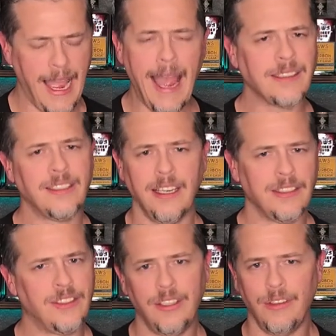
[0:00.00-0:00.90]
access
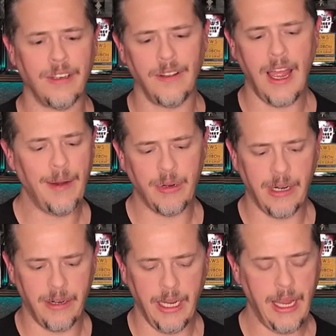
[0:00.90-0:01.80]
to their
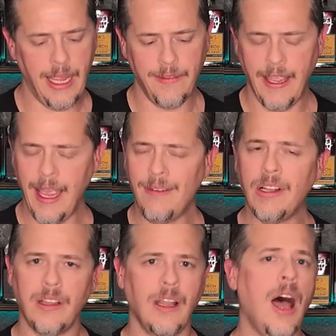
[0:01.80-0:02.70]
library, and they have a
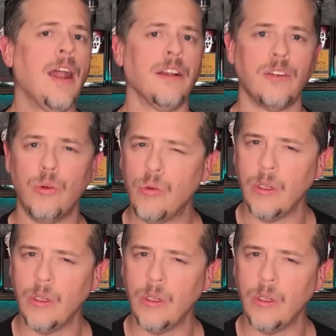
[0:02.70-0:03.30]
lot of cool